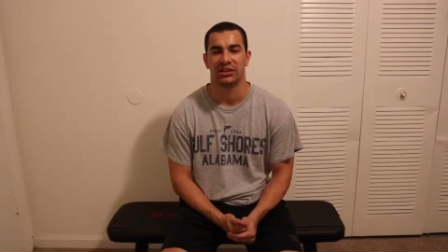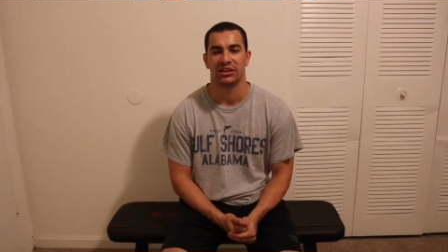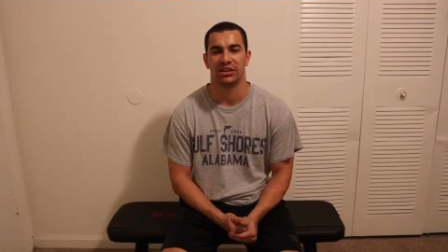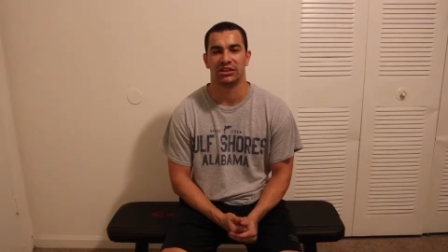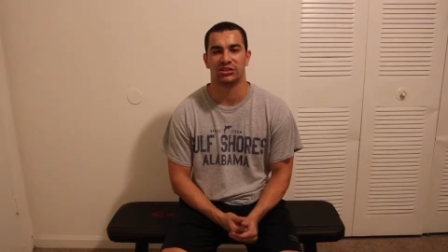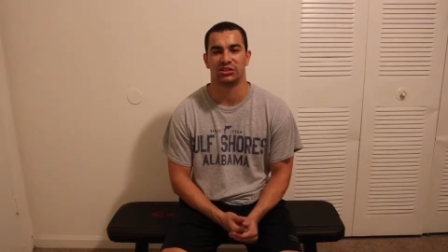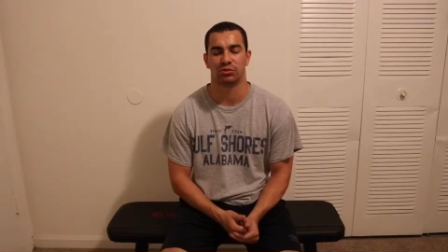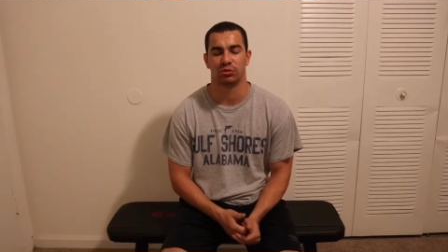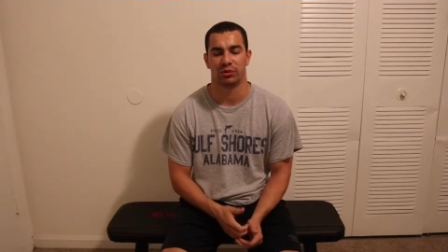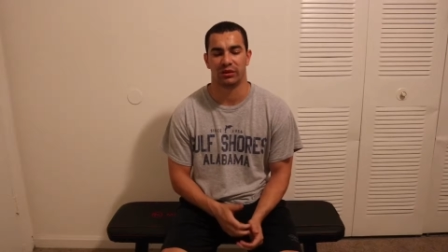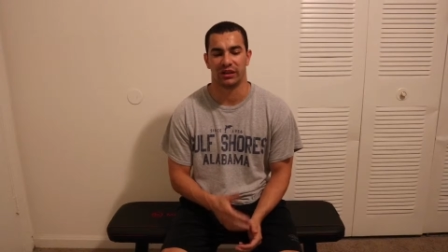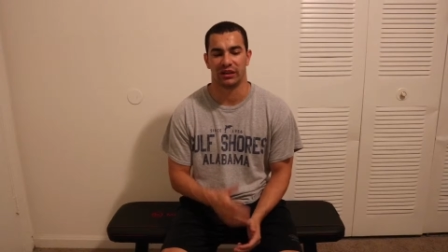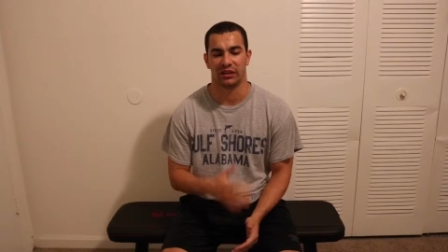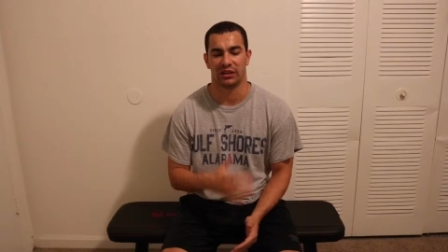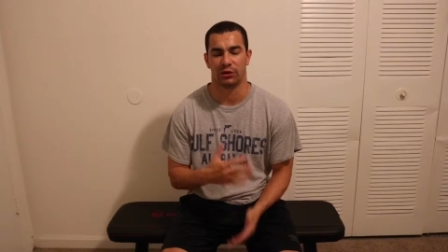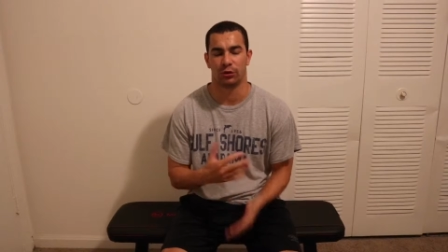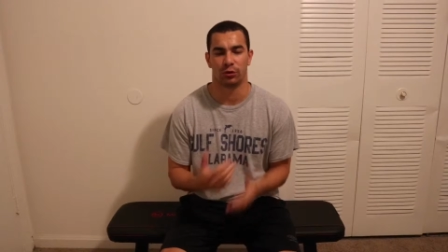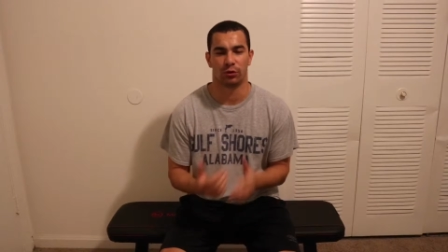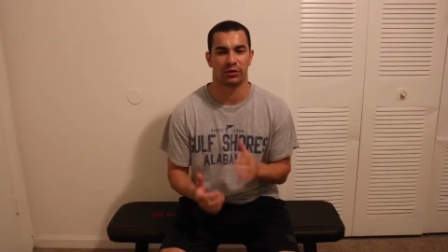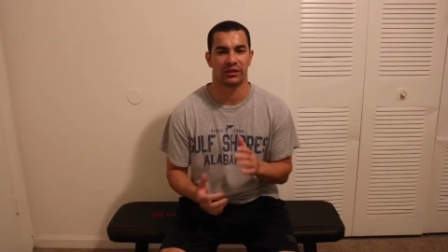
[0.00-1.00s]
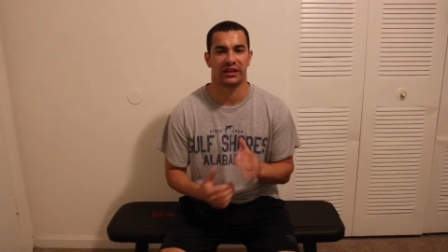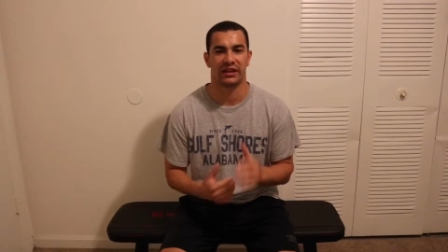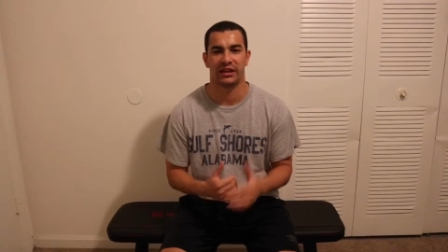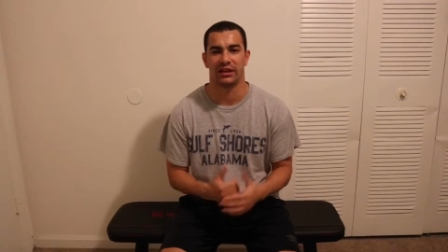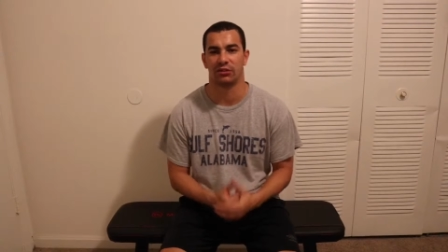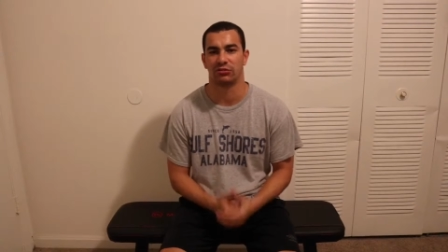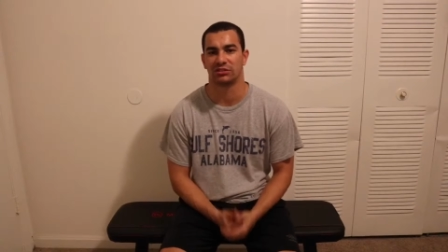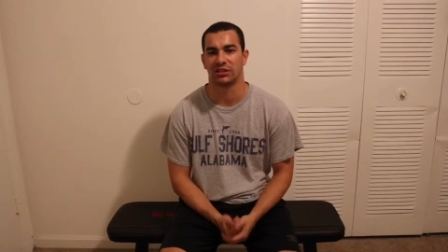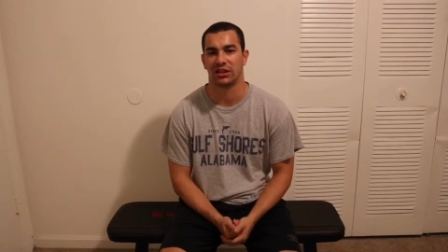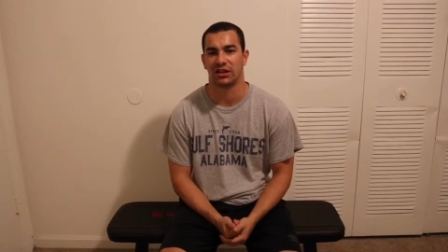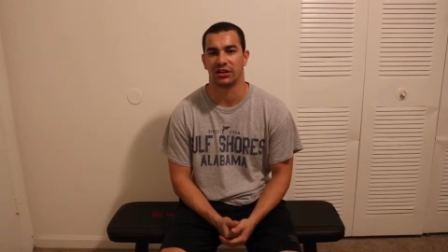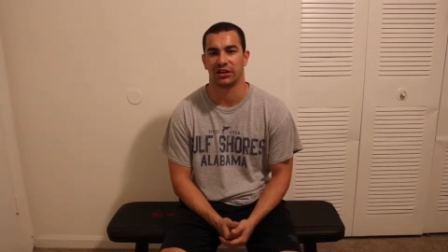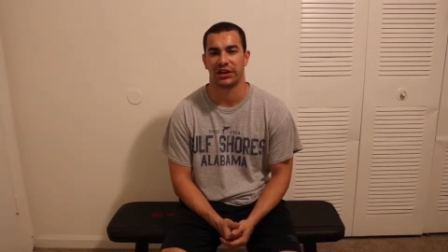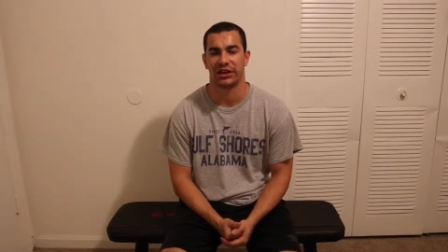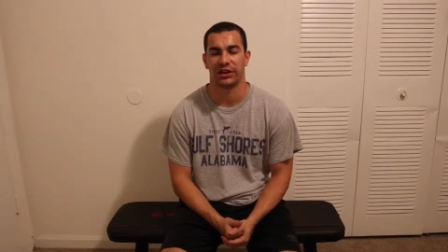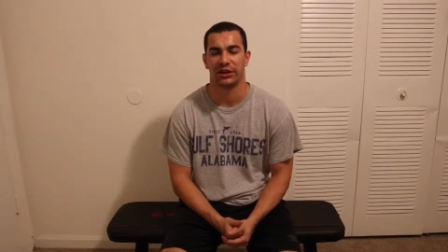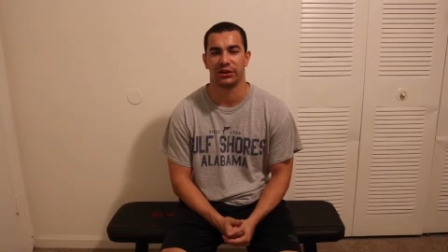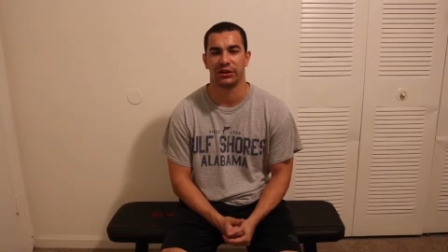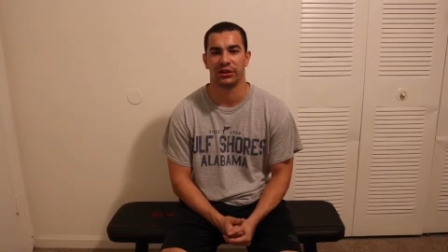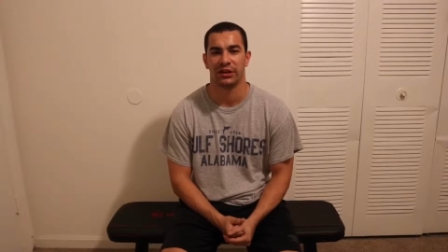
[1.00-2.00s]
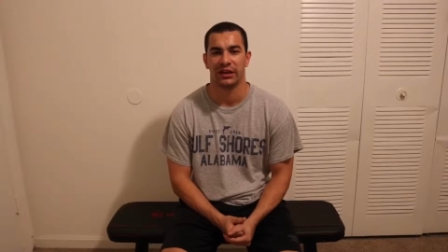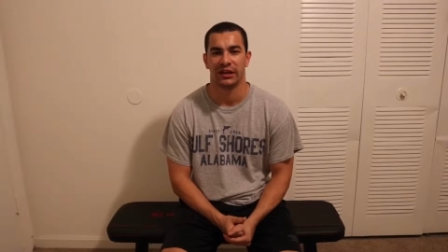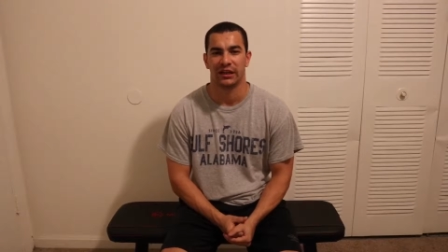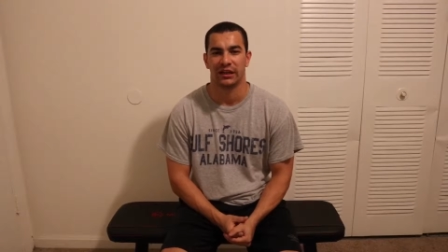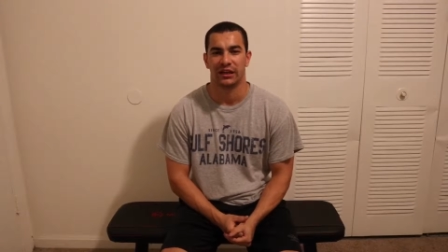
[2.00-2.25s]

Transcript: enjoy a little keto talk here